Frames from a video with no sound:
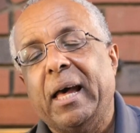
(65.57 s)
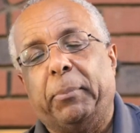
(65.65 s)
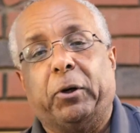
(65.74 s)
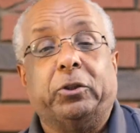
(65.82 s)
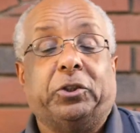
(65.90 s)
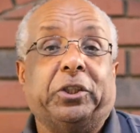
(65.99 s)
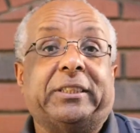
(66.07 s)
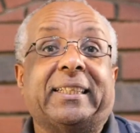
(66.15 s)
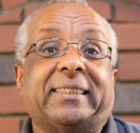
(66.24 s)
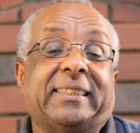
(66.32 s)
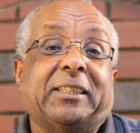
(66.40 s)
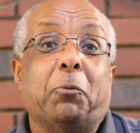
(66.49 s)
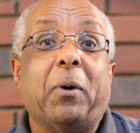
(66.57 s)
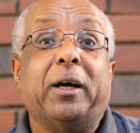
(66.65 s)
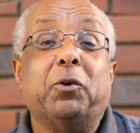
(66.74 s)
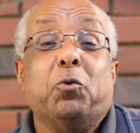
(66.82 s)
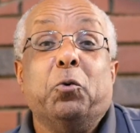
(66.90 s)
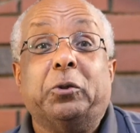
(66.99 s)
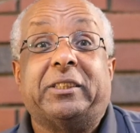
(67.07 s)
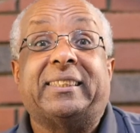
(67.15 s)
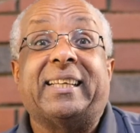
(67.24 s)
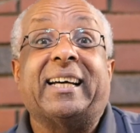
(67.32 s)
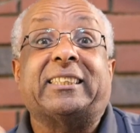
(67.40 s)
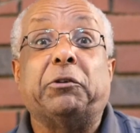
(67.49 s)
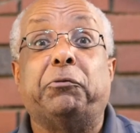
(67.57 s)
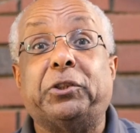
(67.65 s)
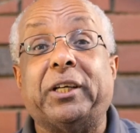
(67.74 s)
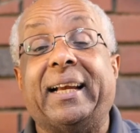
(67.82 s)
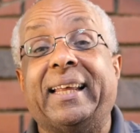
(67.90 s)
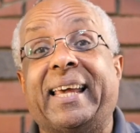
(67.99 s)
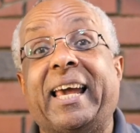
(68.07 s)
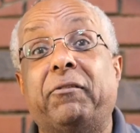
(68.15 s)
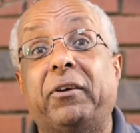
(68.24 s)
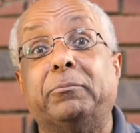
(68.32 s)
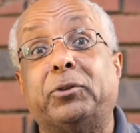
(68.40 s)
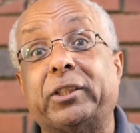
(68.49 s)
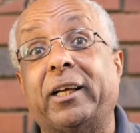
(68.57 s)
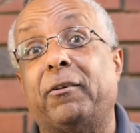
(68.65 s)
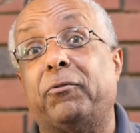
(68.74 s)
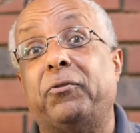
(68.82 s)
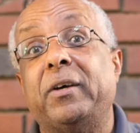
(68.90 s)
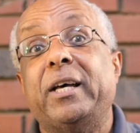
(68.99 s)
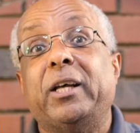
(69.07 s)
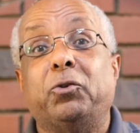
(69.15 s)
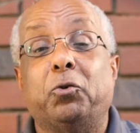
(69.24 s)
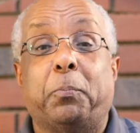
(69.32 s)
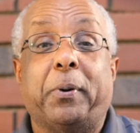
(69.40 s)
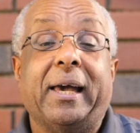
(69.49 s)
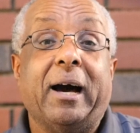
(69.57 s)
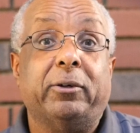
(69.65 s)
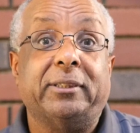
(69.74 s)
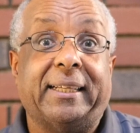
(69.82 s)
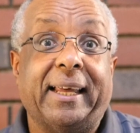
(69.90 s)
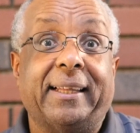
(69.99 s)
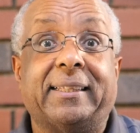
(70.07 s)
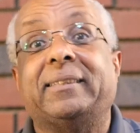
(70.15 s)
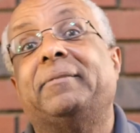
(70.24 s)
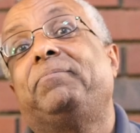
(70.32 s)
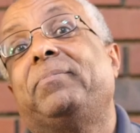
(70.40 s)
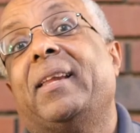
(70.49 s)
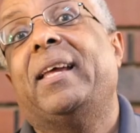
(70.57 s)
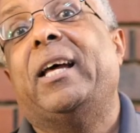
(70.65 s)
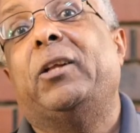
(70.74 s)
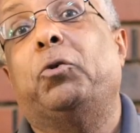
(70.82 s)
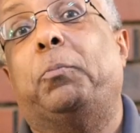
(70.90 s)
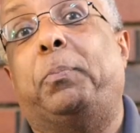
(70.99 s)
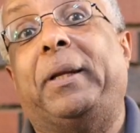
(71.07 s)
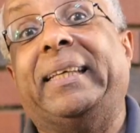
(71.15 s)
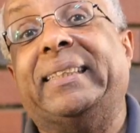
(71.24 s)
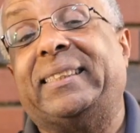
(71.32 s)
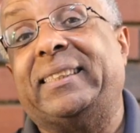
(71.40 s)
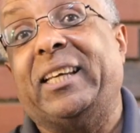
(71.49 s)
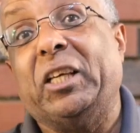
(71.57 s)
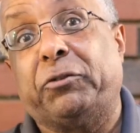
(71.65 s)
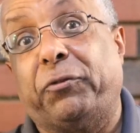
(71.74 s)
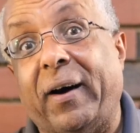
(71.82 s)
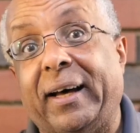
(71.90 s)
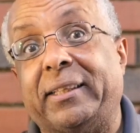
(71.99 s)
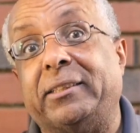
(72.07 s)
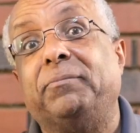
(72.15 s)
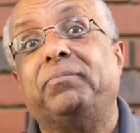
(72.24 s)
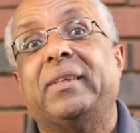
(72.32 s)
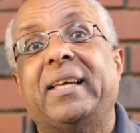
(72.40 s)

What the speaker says: Because Jesus is the one who sacrificially gave Himself to pay our debt, to please His Father.